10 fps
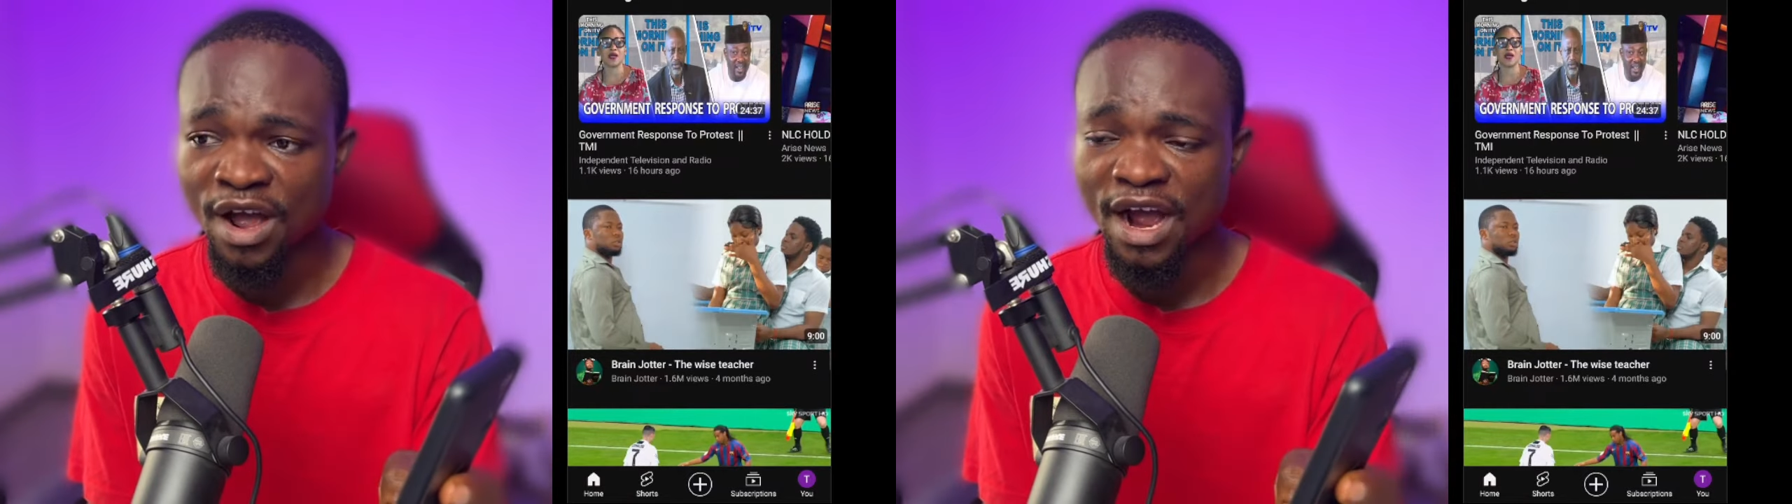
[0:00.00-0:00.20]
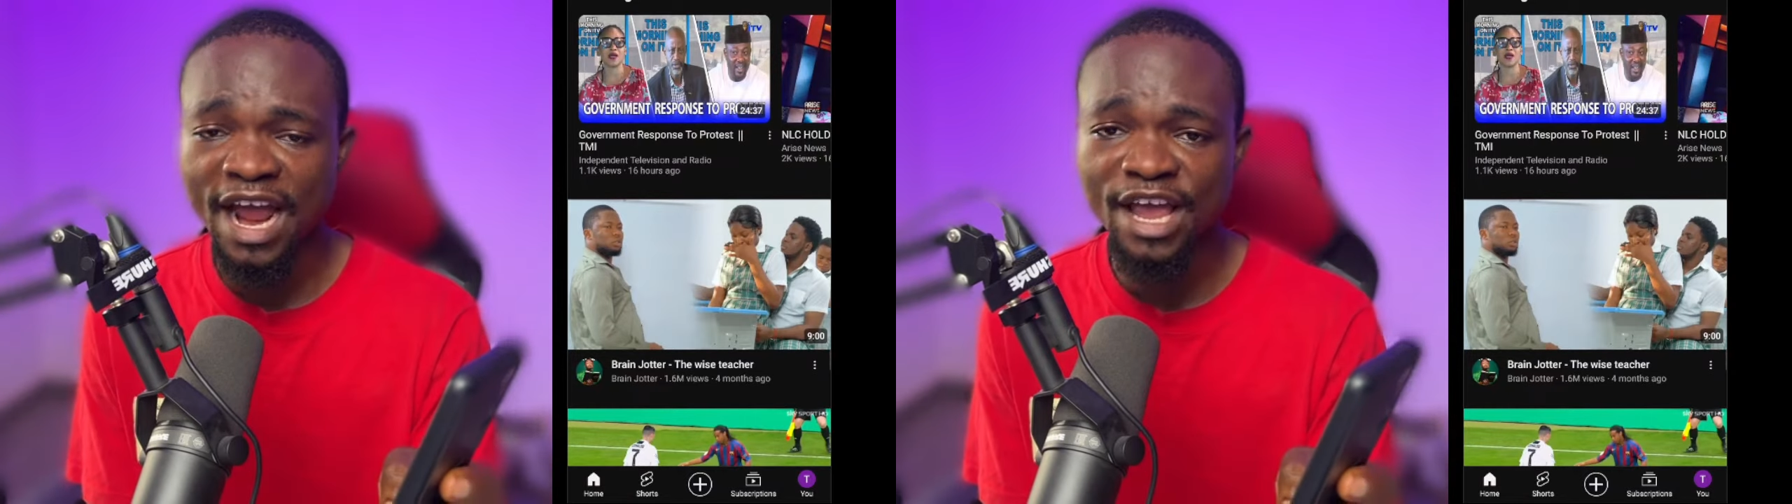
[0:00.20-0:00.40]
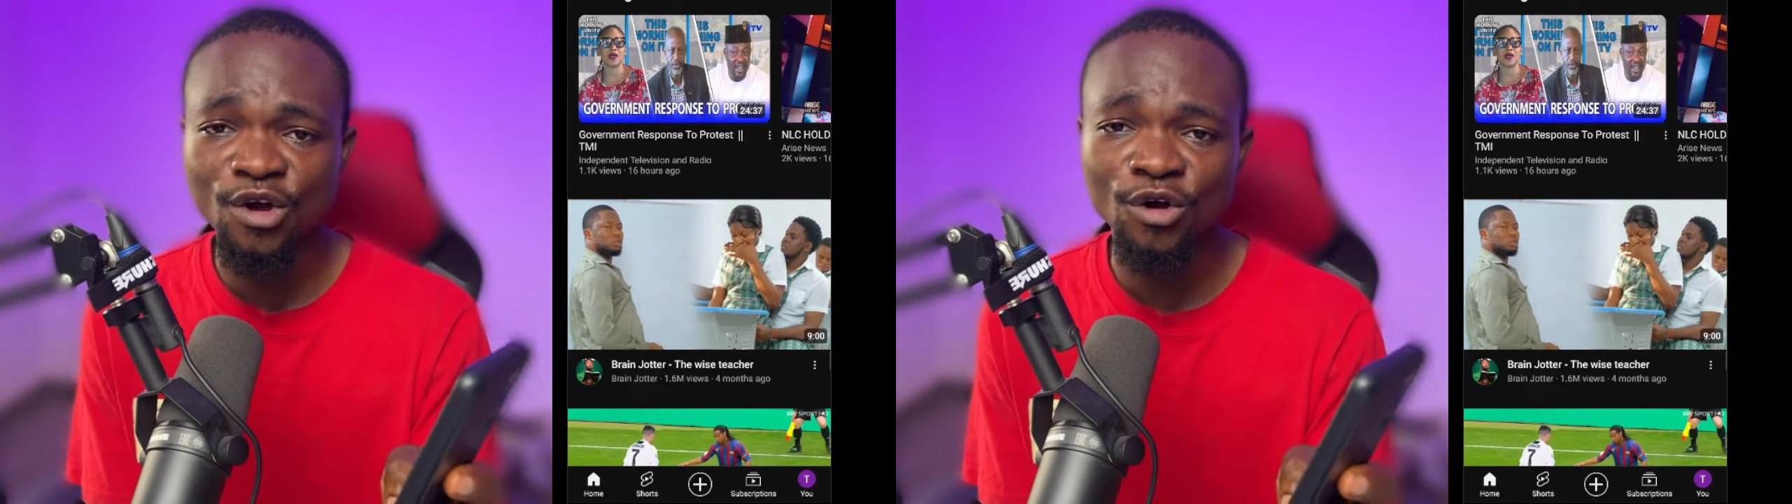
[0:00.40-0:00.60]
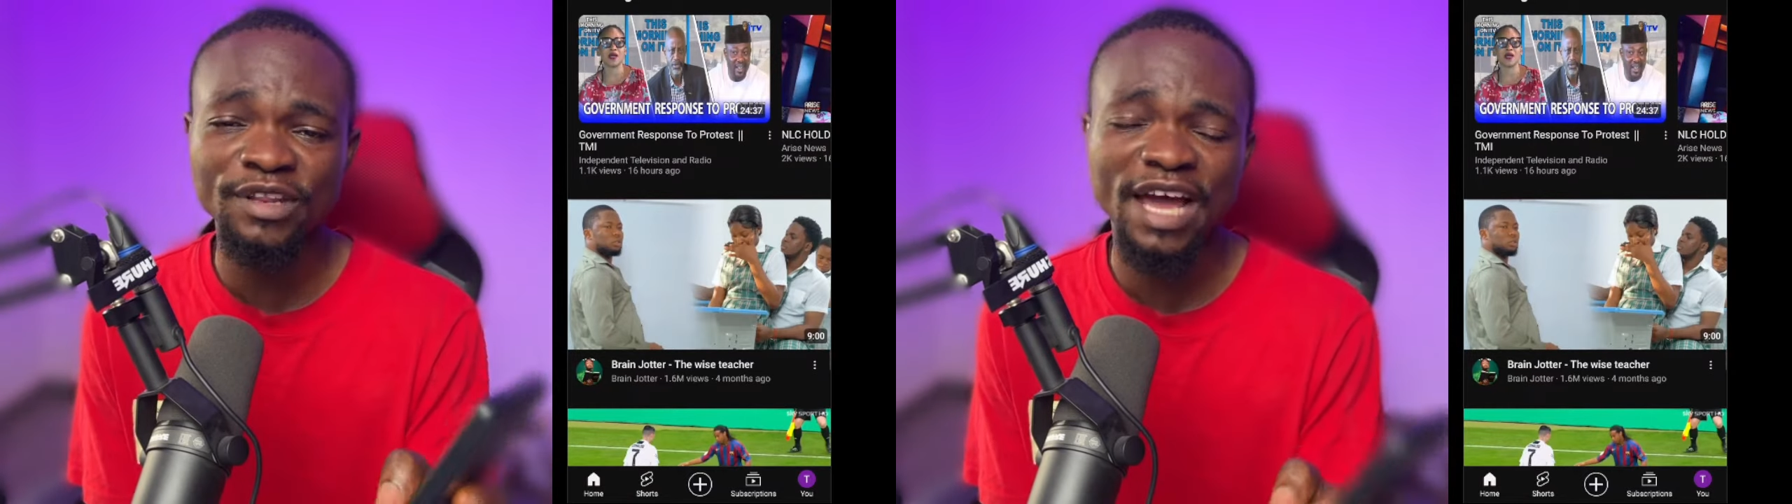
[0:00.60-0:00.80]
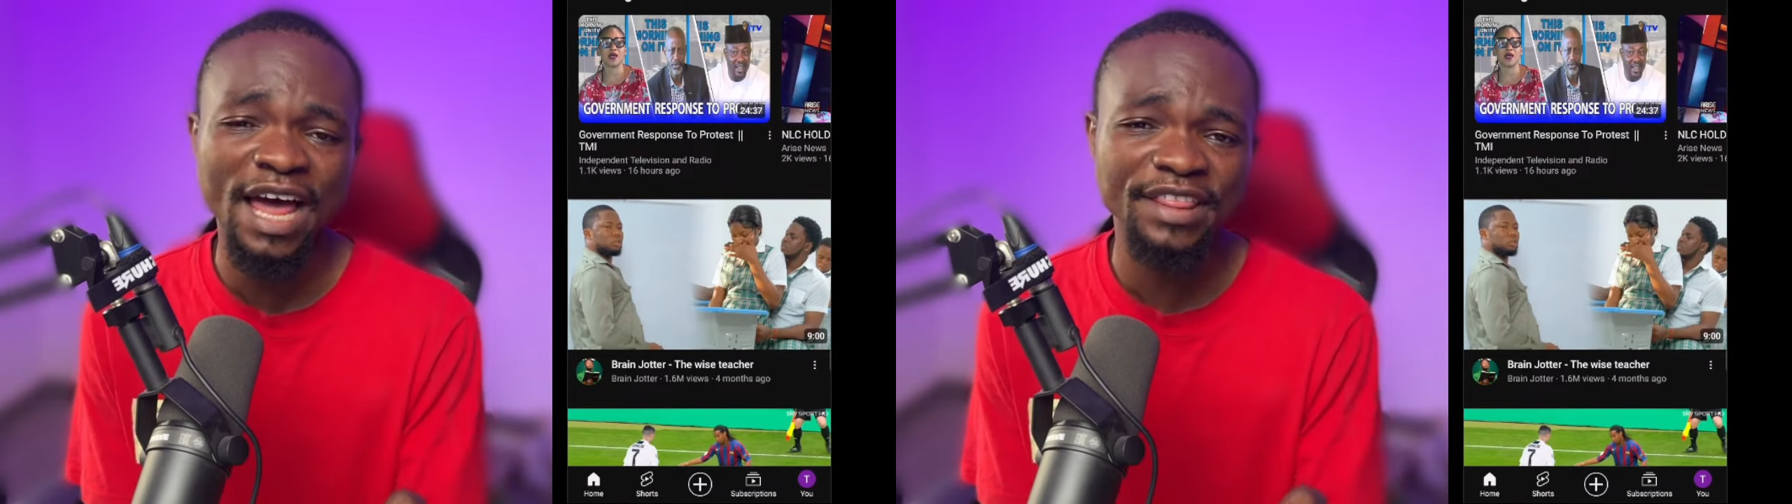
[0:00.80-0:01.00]
icon
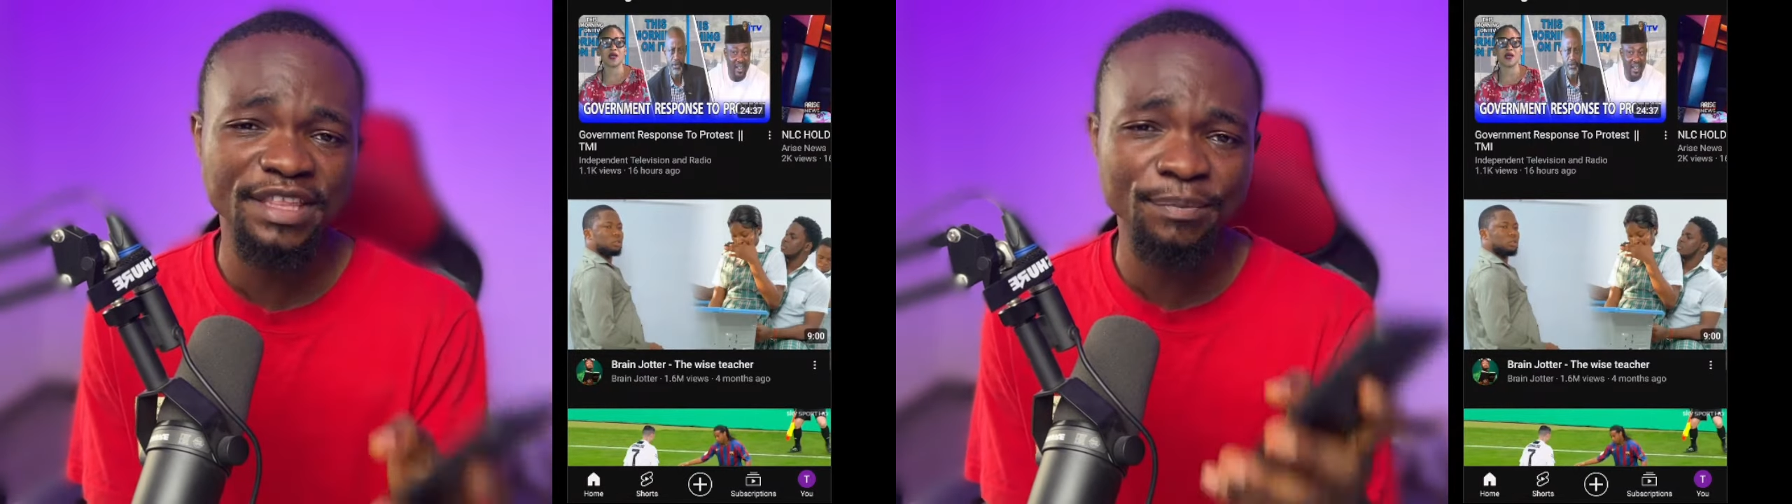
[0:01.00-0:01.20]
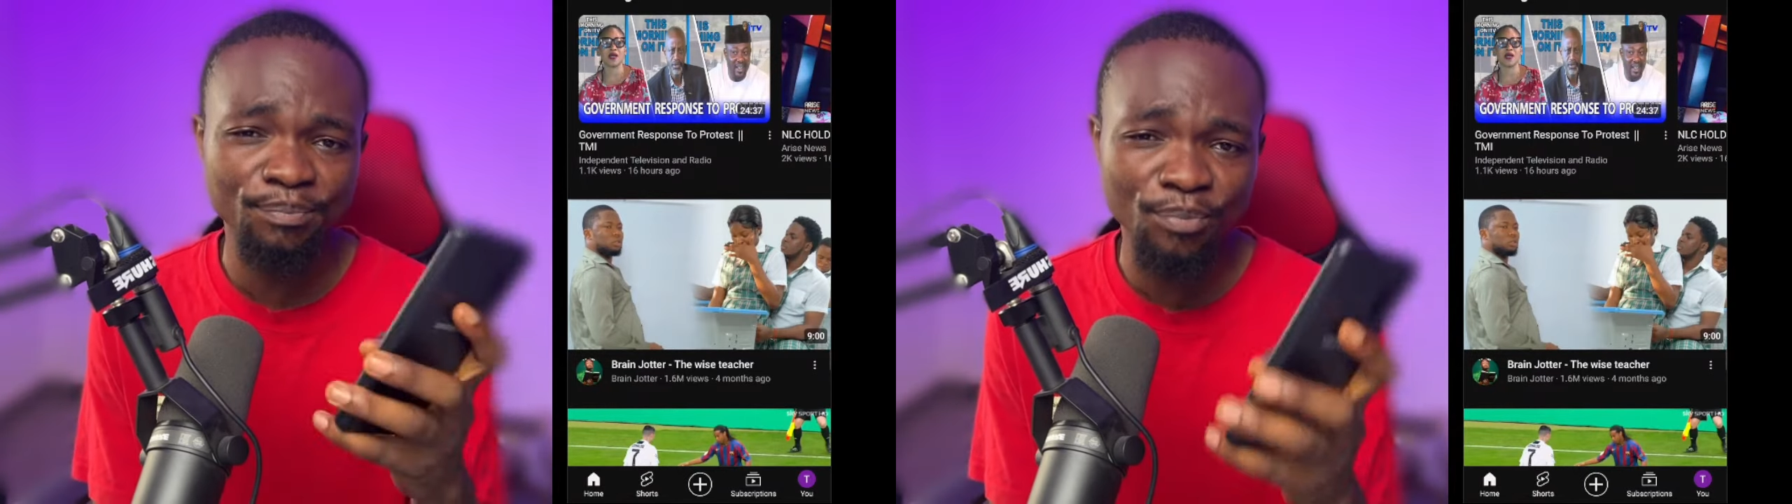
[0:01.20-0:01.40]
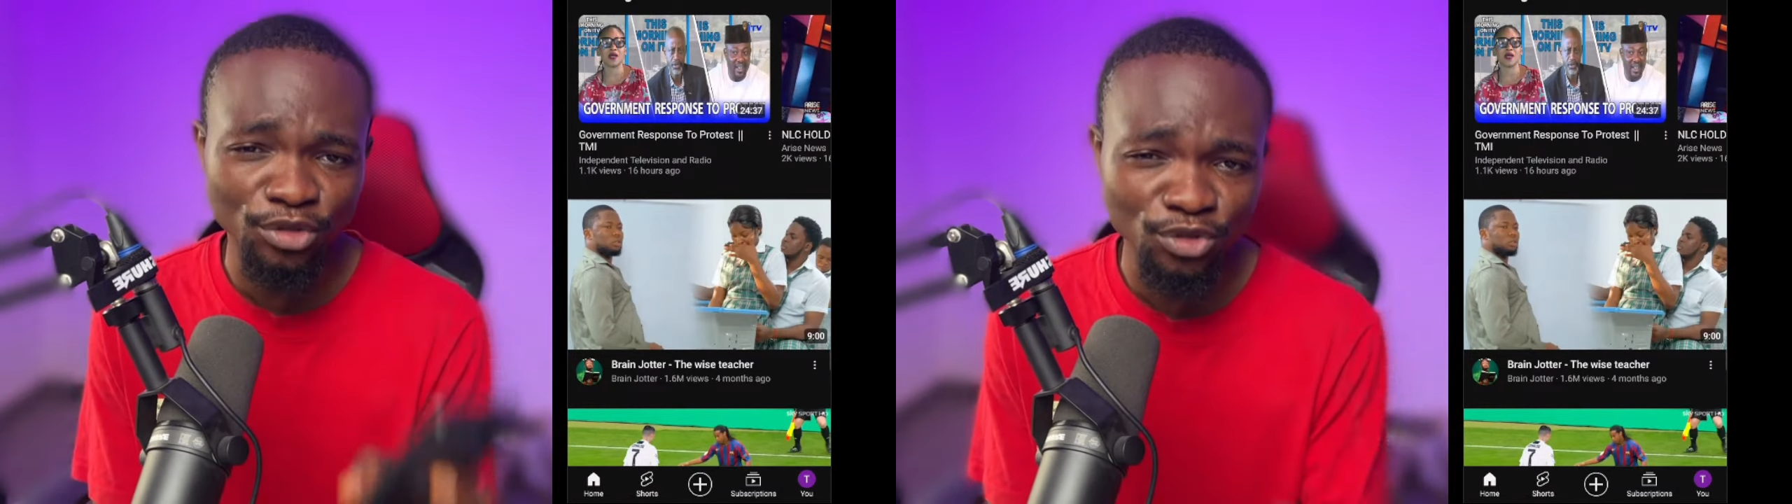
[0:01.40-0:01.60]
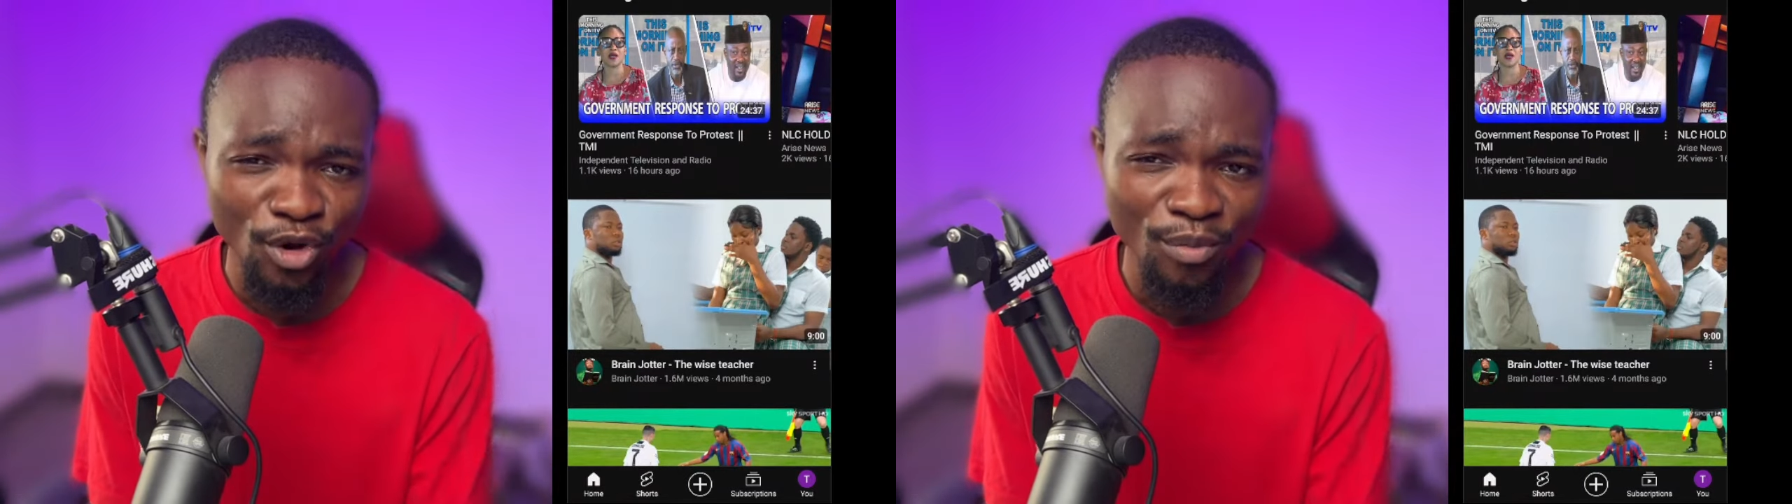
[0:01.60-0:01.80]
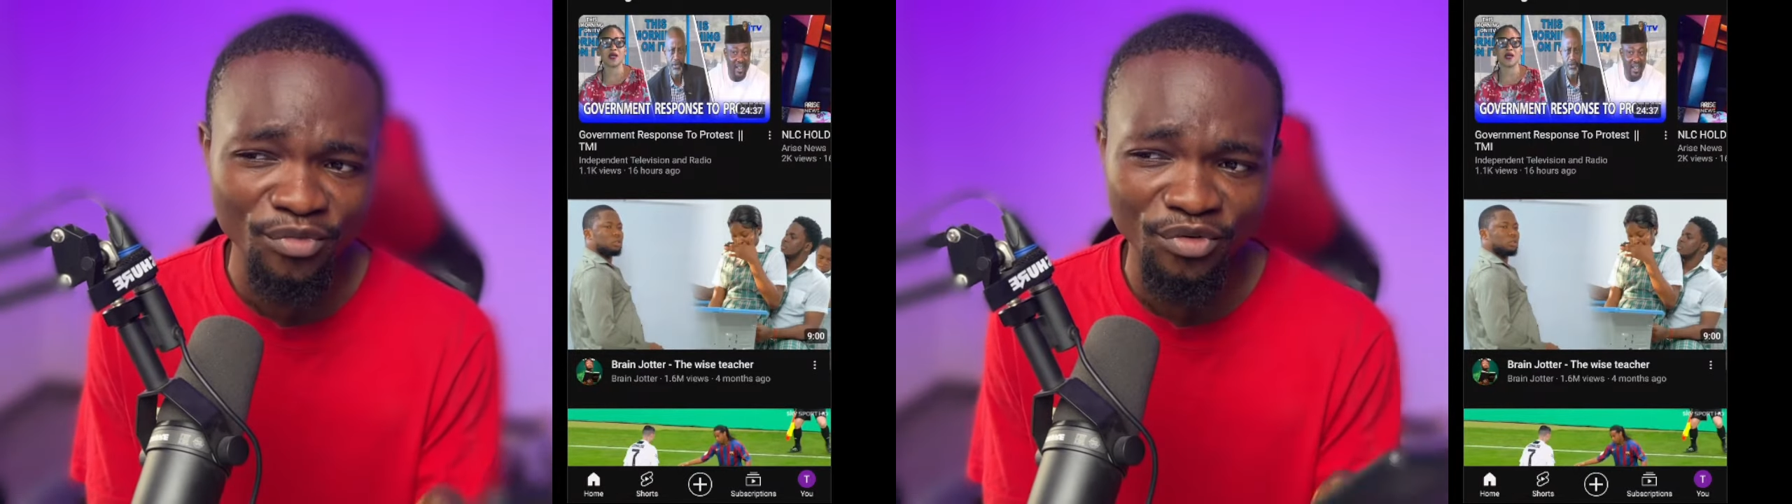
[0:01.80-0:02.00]
at the bottom